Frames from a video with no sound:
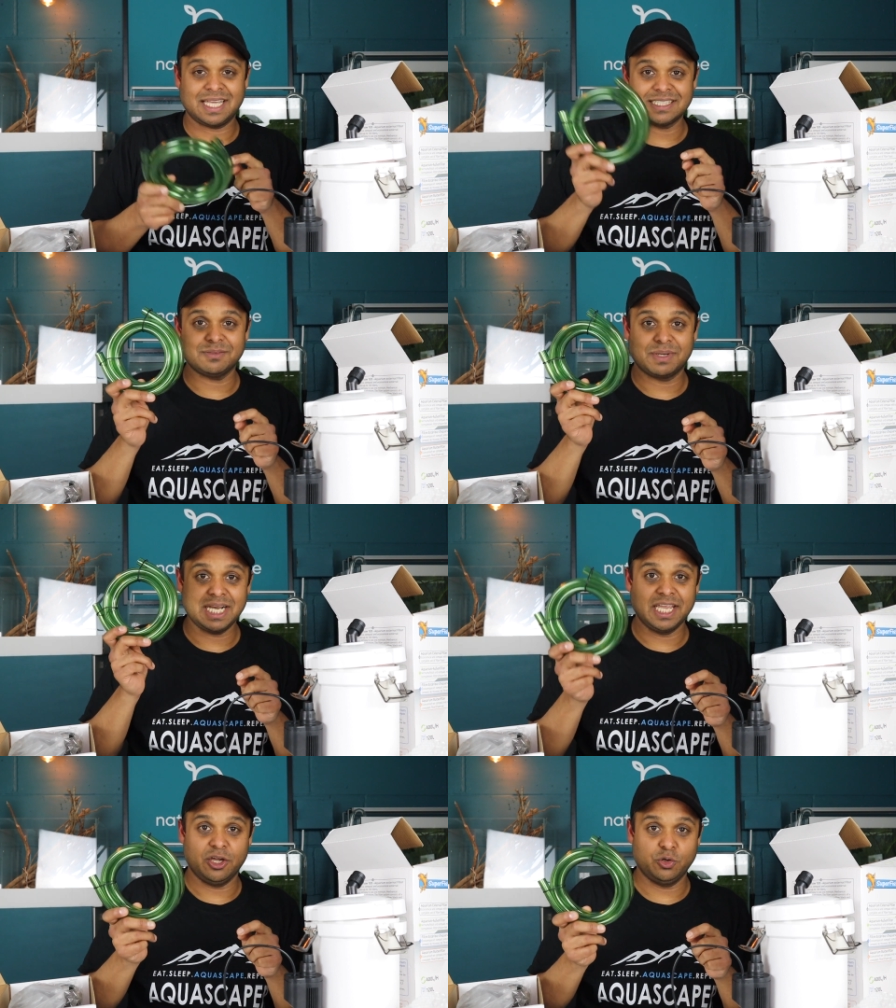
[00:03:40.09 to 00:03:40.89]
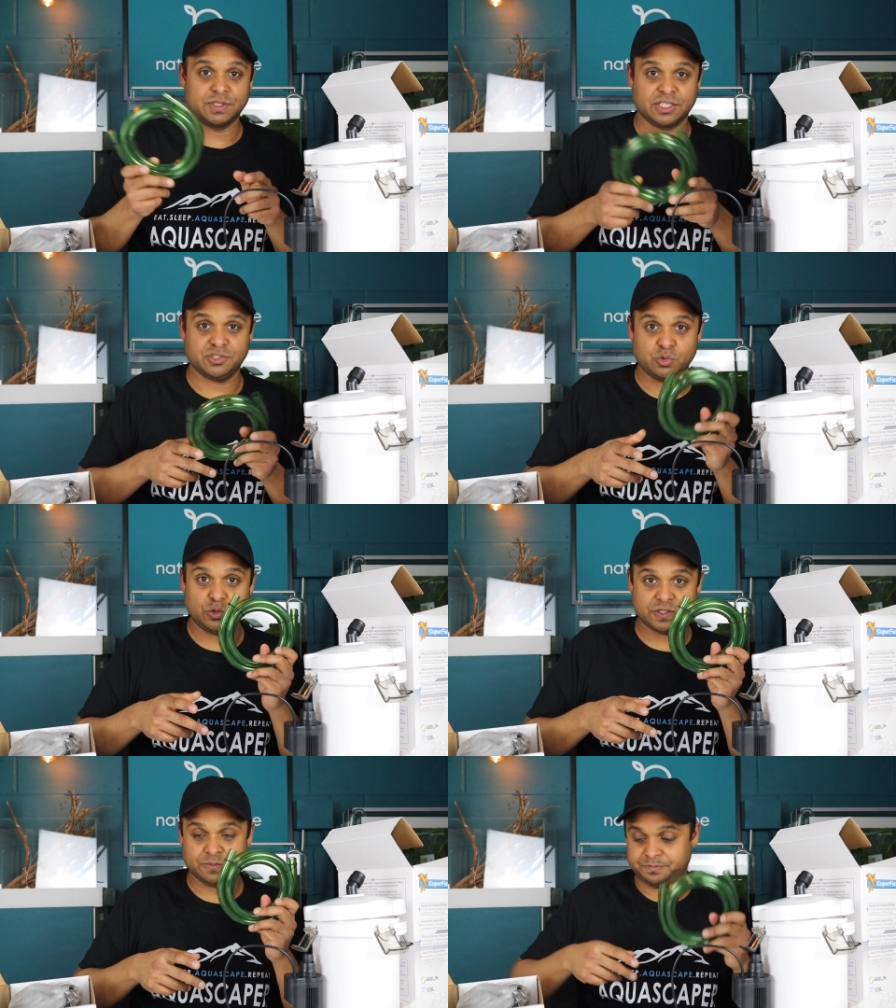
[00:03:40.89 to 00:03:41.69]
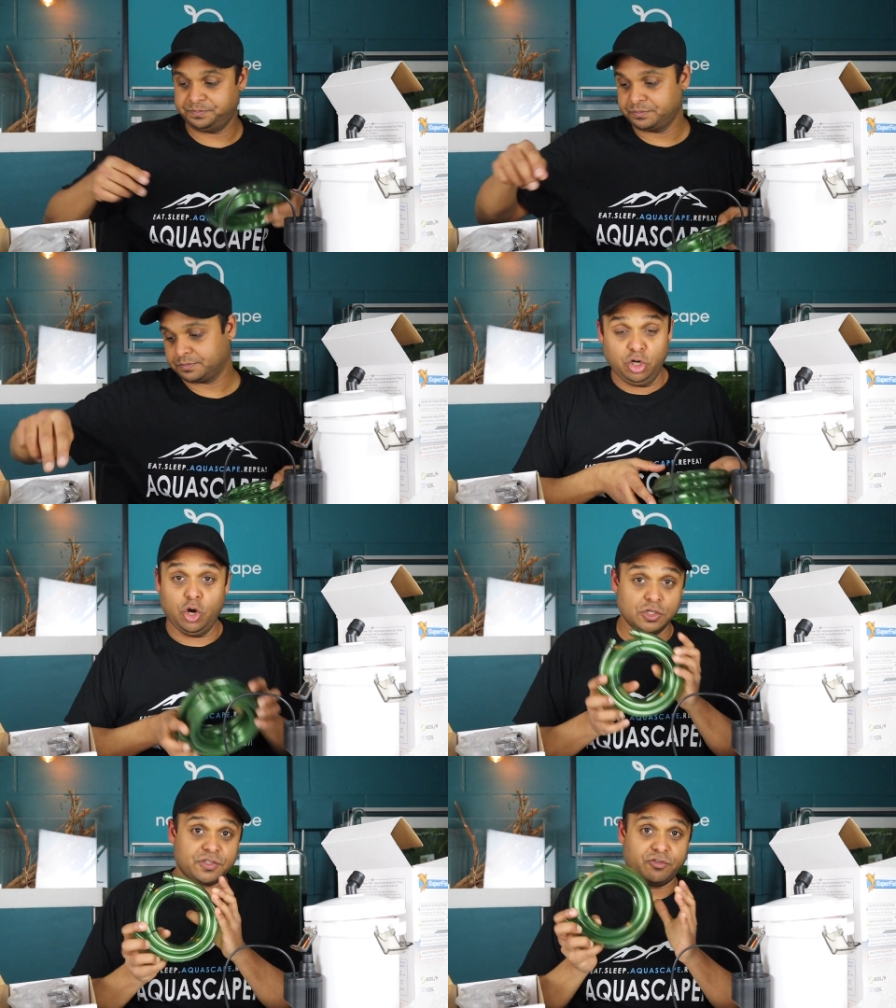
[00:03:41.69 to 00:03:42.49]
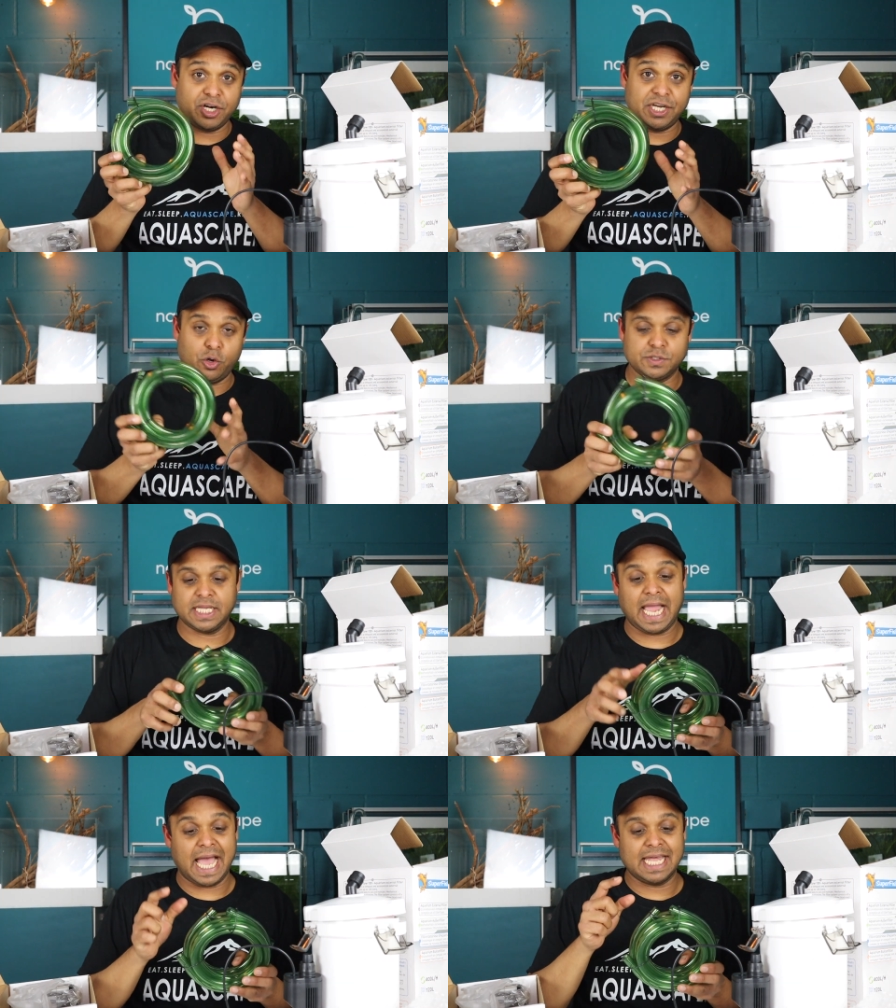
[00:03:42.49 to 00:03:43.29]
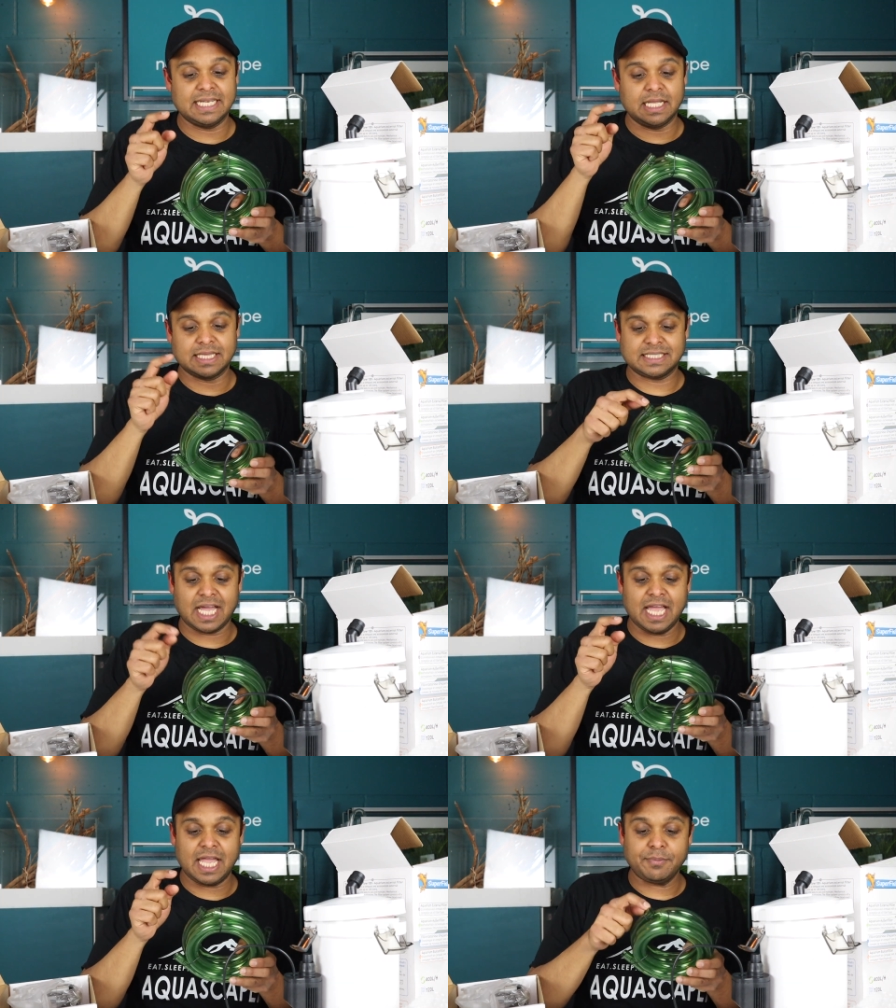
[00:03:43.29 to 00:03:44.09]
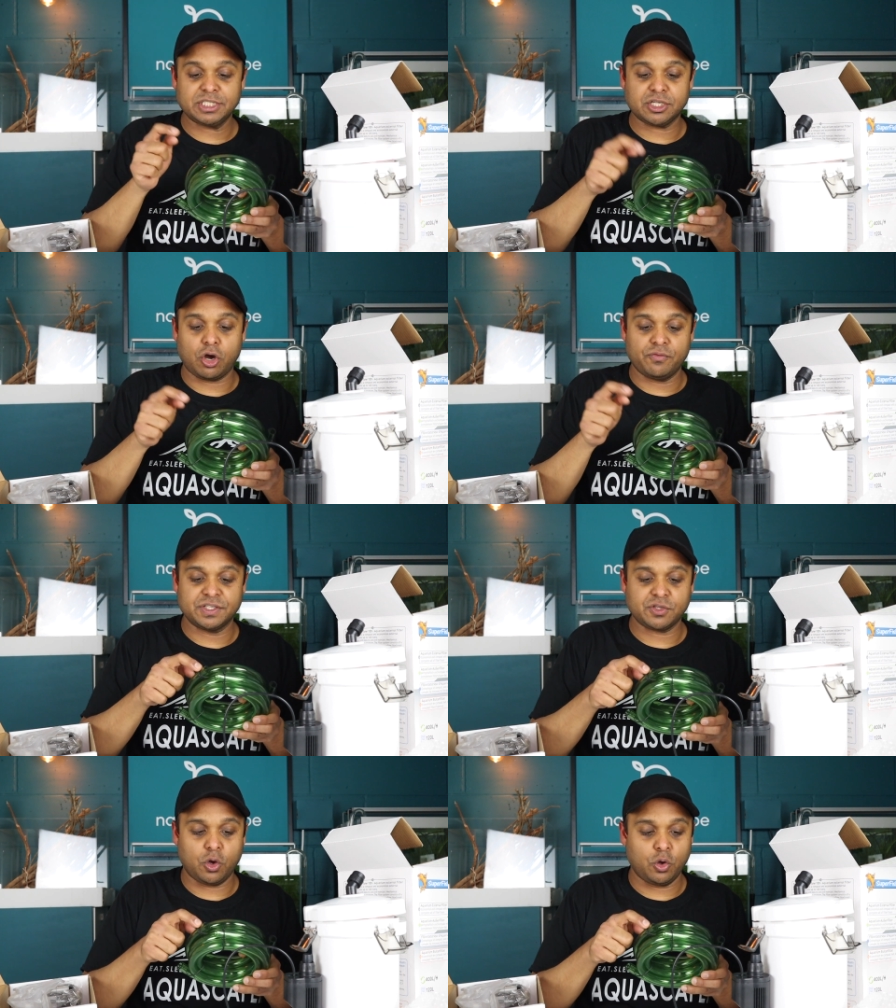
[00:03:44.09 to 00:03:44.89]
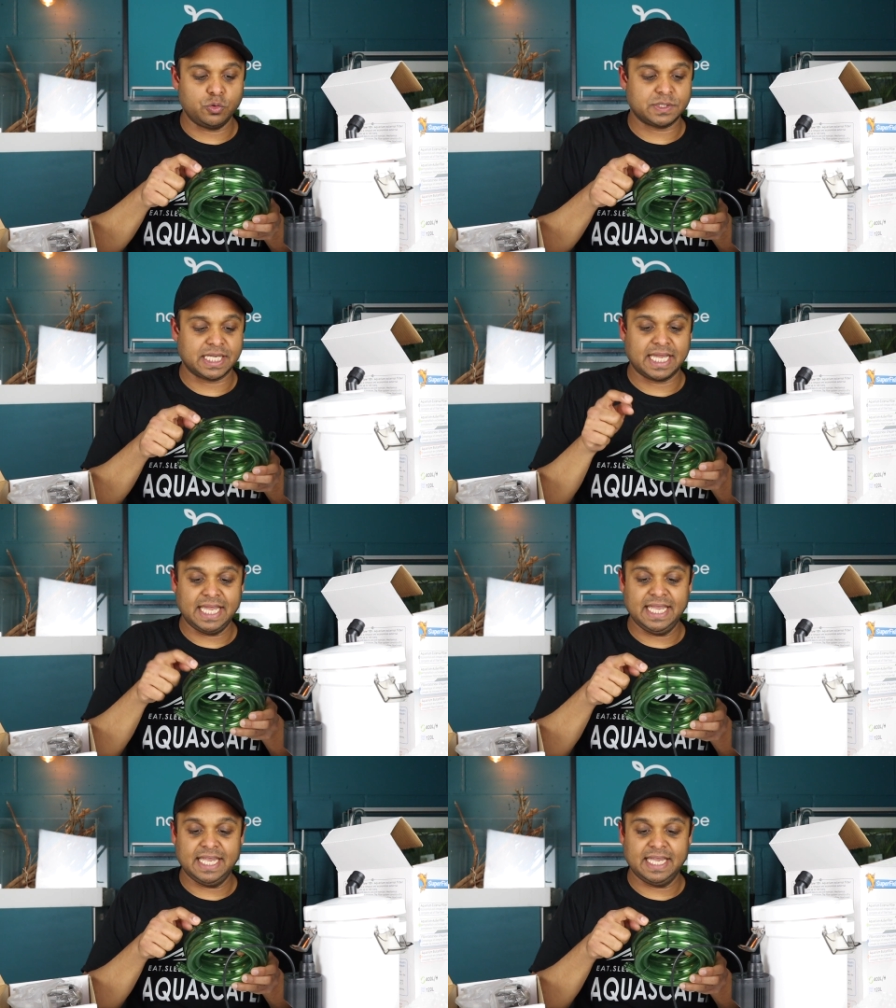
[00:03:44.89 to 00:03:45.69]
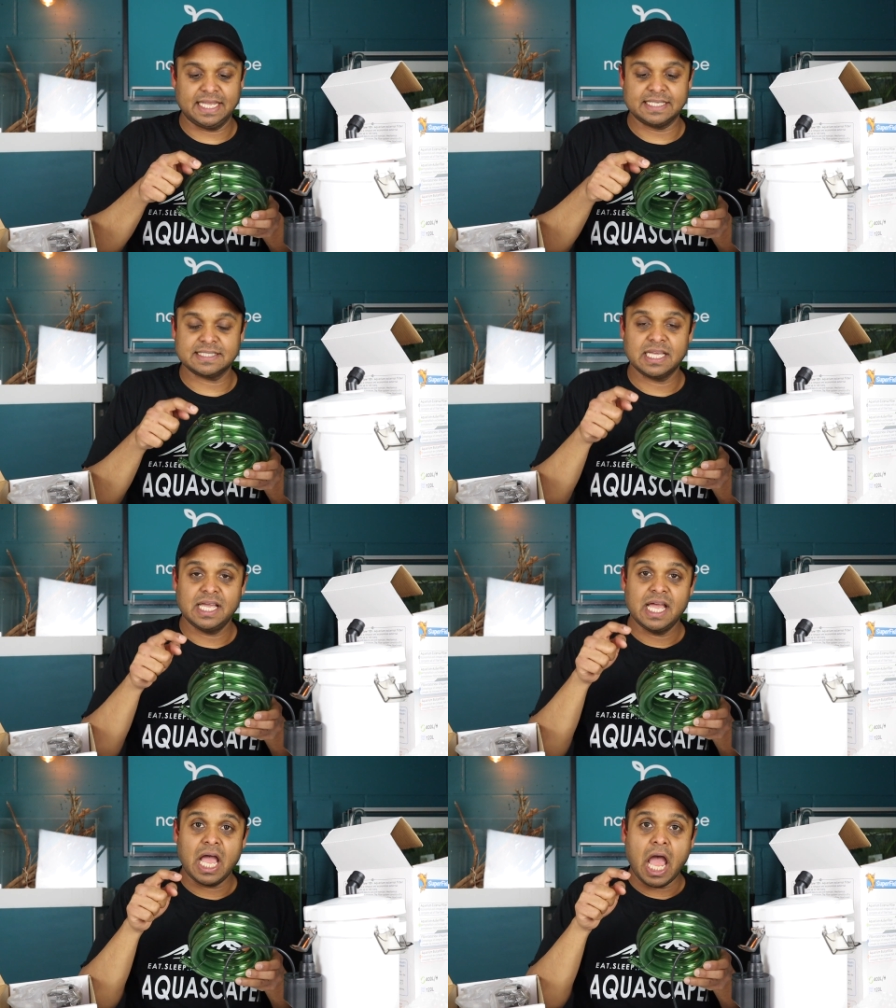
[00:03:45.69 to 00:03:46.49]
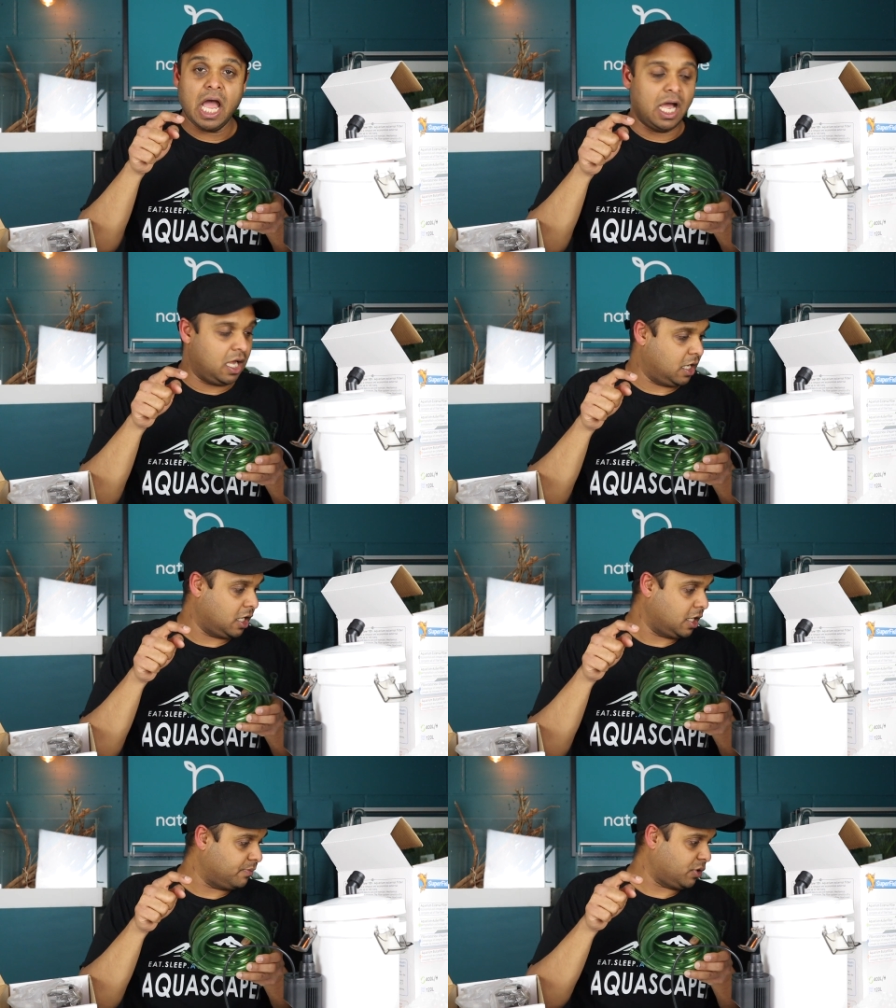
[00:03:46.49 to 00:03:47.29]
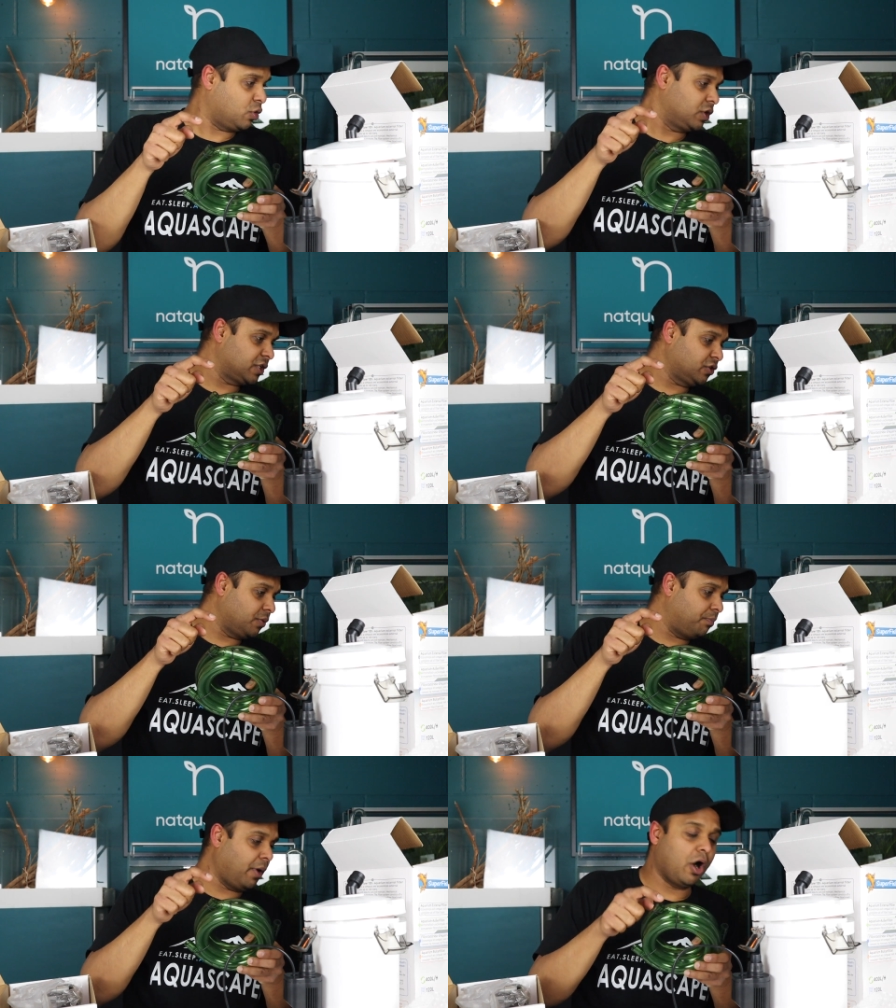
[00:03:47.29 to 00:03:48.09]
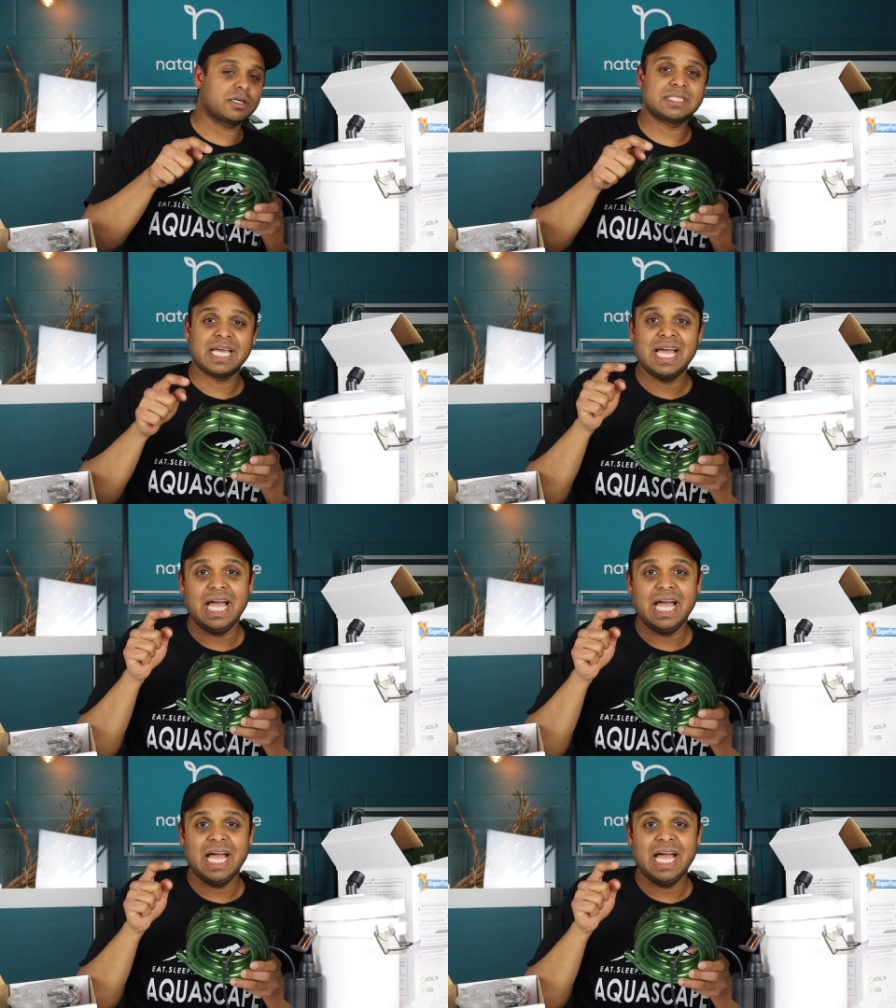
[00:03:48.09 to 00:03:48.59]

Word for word: get some clear hosing sourced. Lots of green hosing and the diameter of this hosing is, um, according to the box,